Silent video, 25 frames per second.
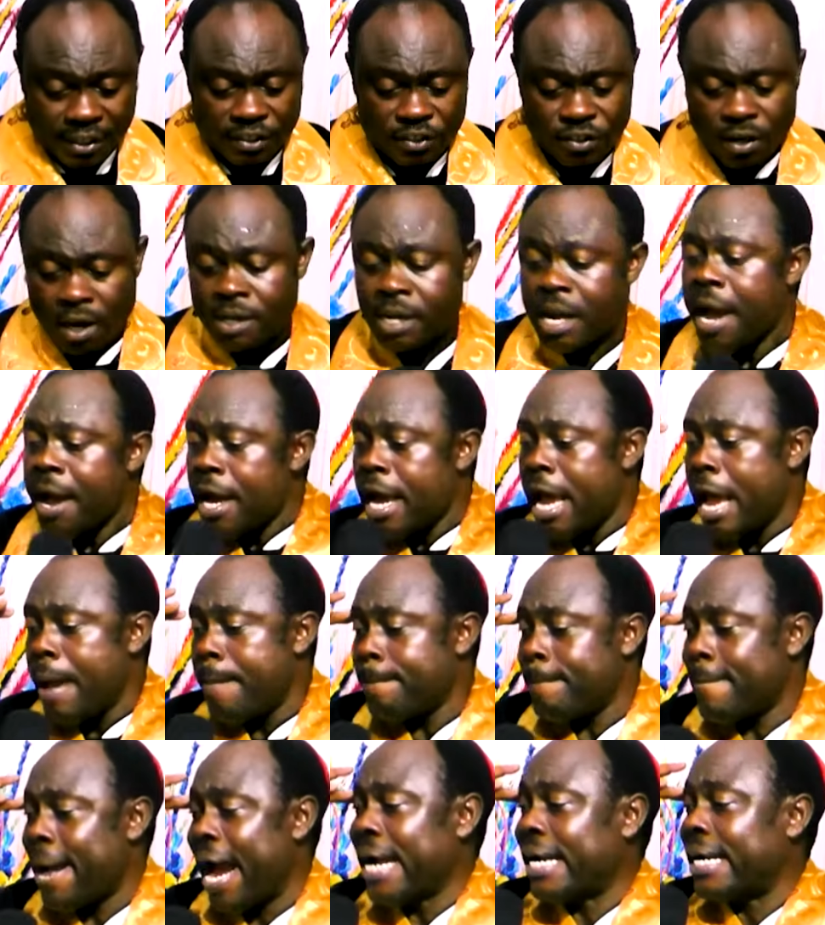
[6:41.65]
it's not a
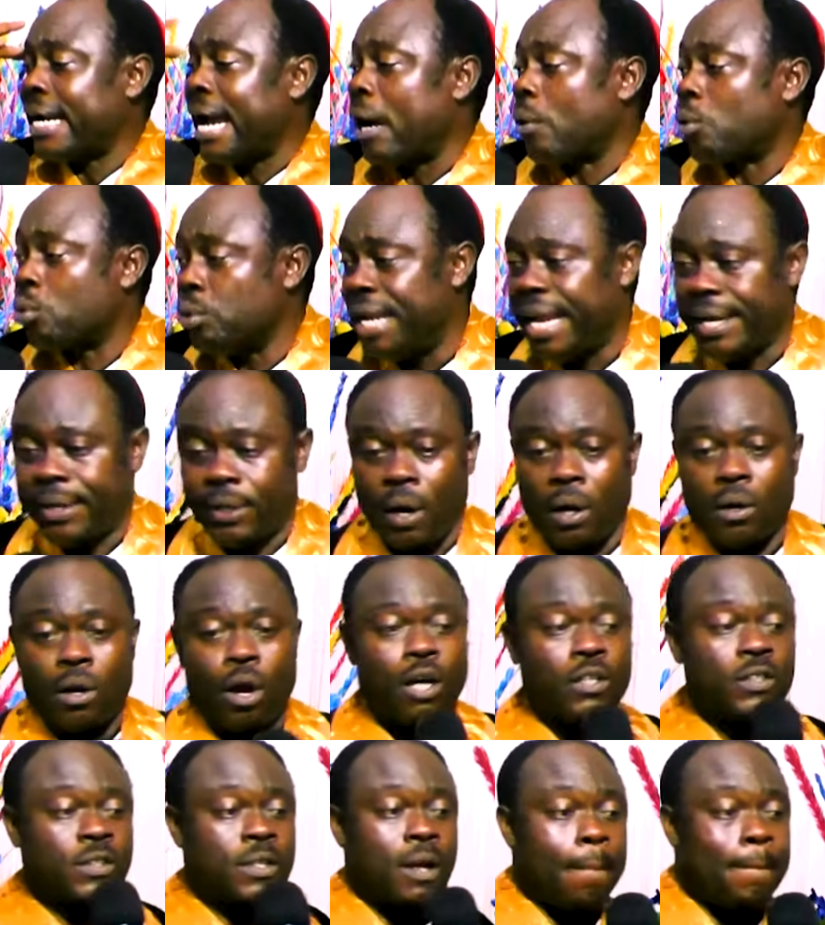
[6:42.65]
man calculation
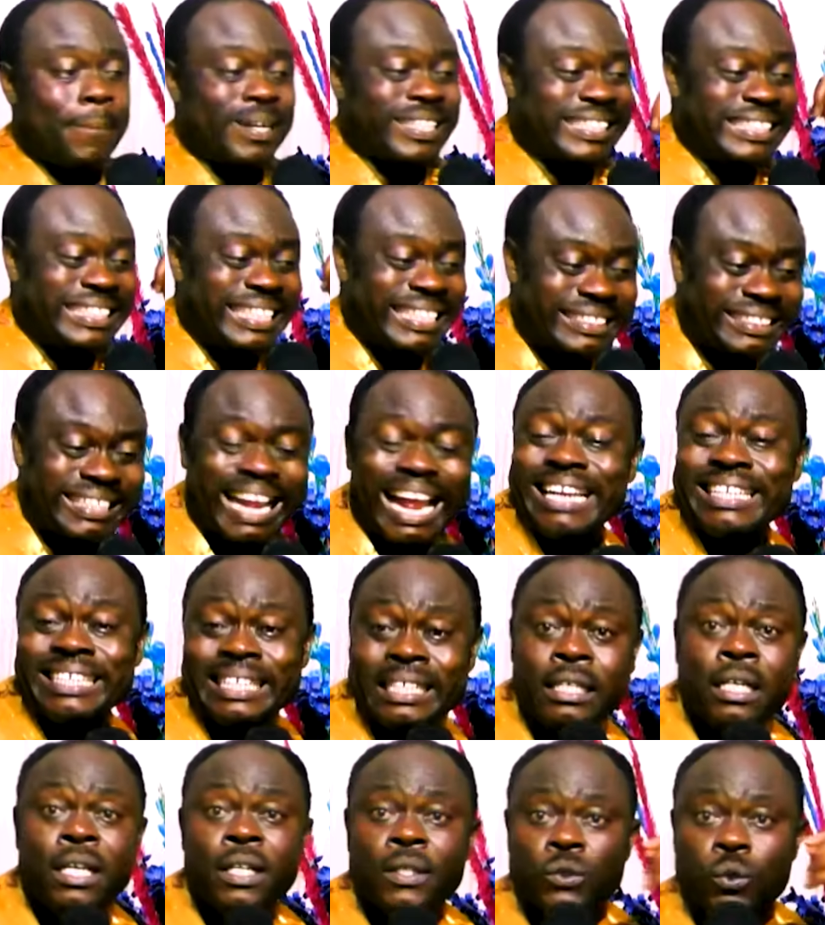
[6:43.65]
or somebody
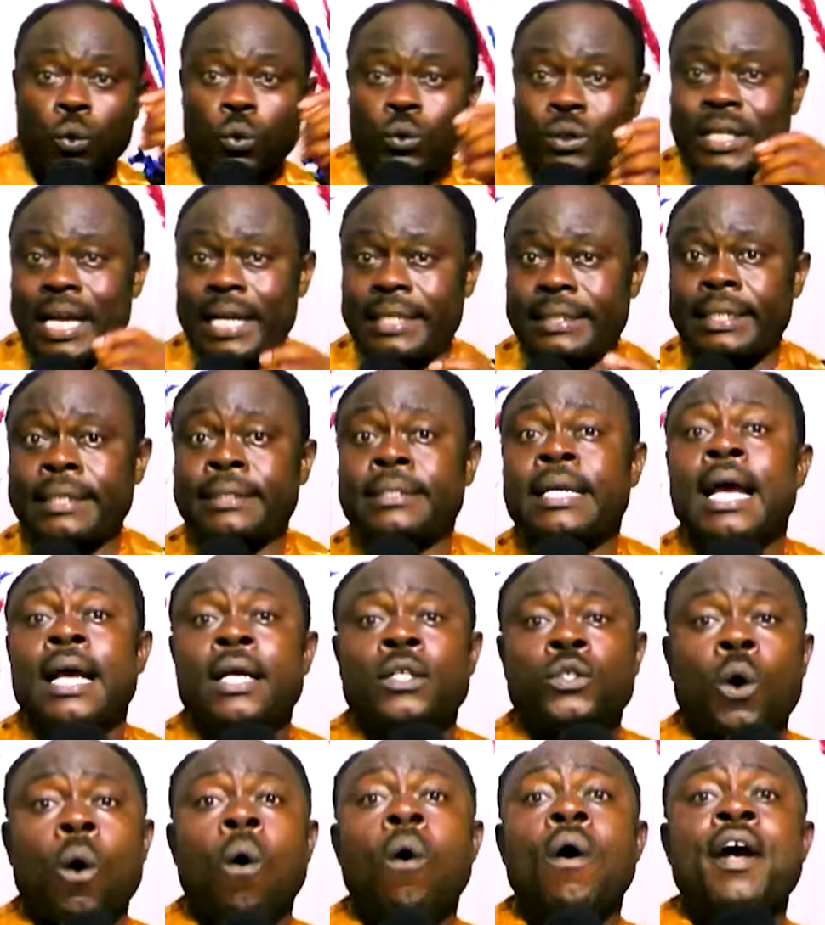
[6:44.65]
deciding to say things.
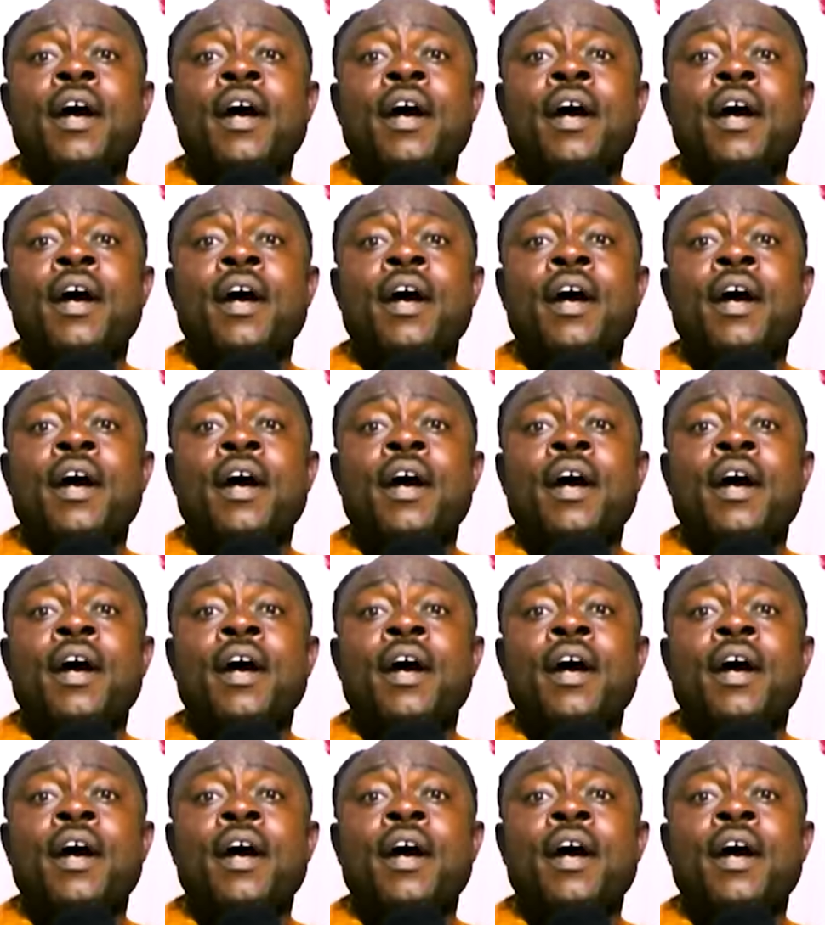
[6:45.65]
So